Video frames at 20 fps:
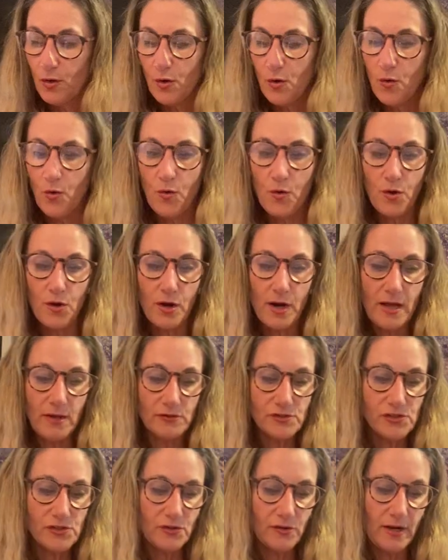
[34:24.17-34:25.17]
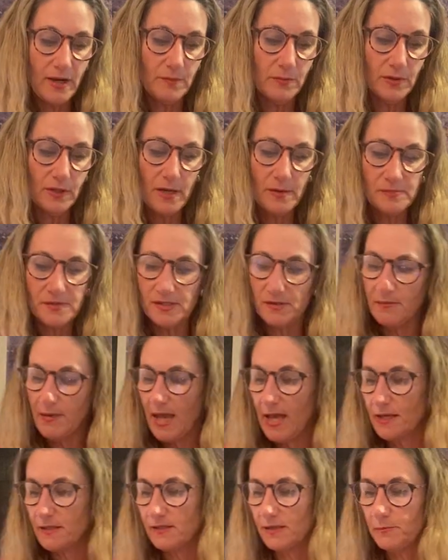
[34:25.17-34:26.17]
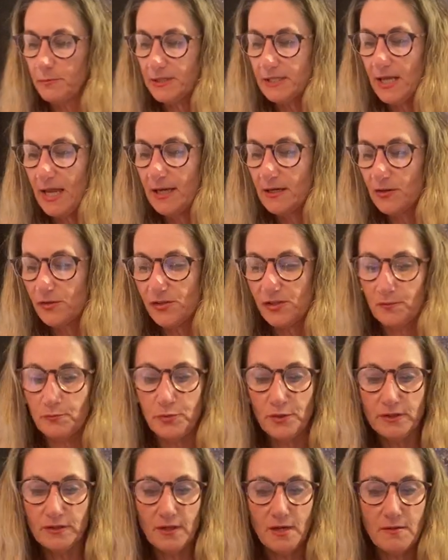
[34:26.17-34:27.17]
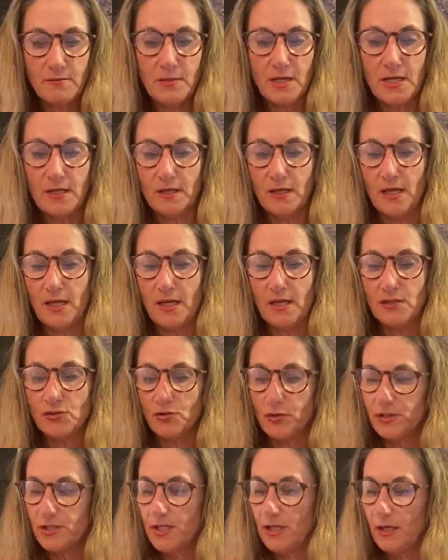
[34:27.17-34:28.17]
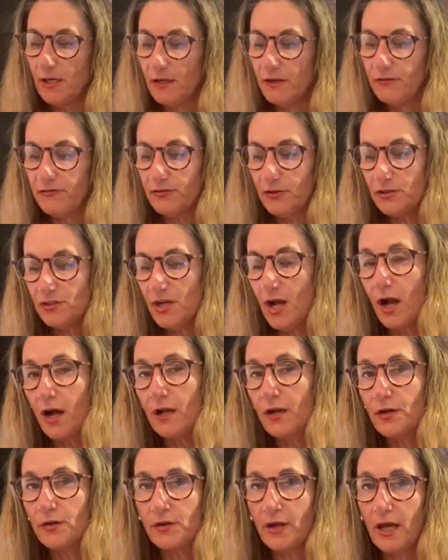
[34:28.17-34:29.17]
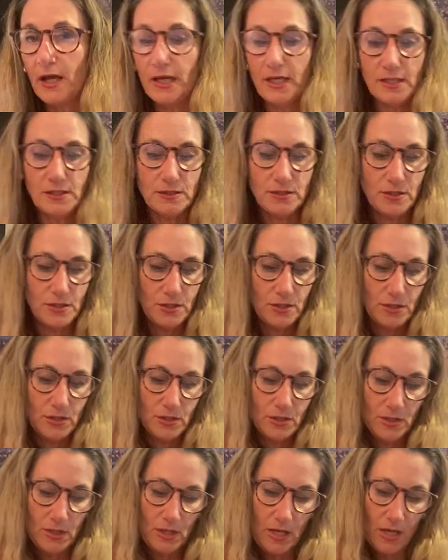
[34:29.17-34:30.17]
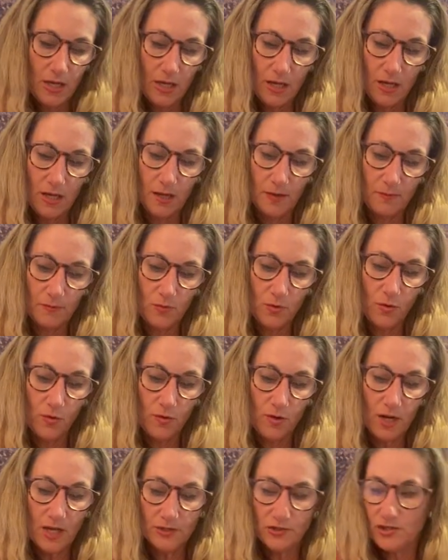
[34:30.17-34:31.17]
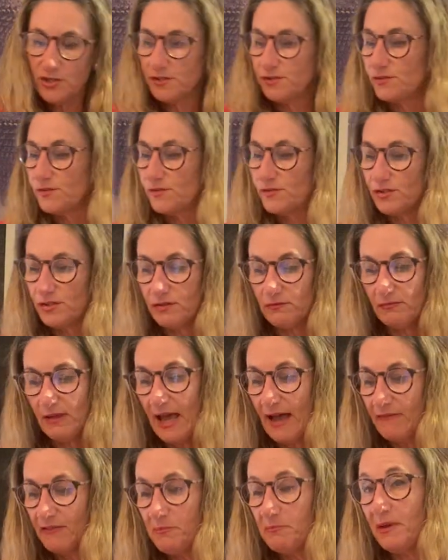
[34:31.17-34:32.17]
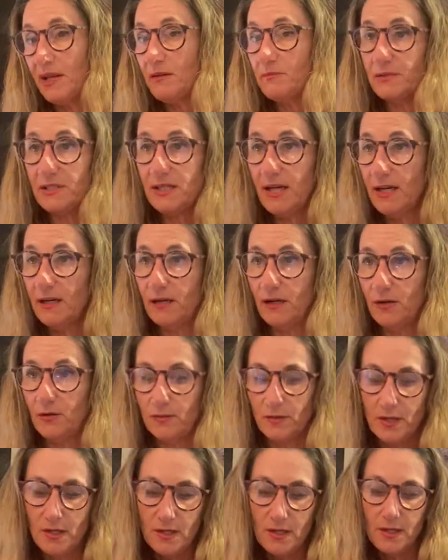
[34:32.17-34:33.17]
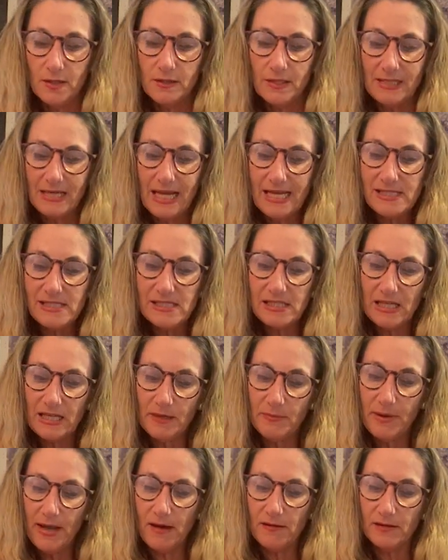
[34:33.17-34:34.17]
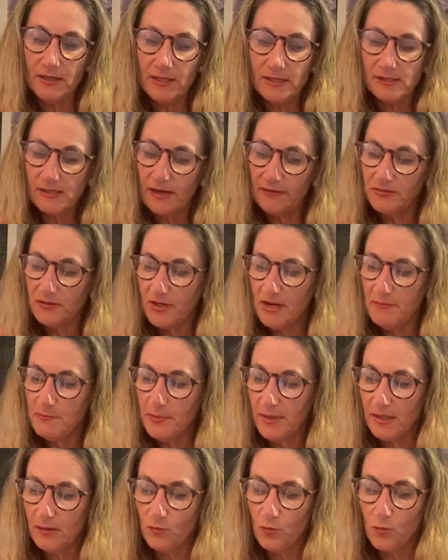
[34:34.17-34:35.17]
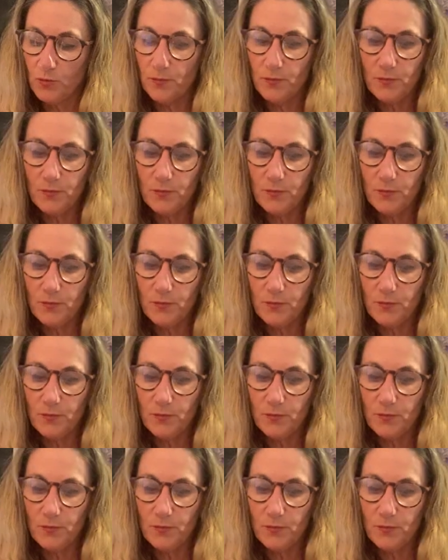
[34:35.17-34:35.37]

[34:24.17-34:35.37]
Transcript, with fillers: or I'll scramble up some eggs and potatoes and put them in a tortilla for taco night. Um, or I'll just have a baked potato. The nice thing about it is after I've been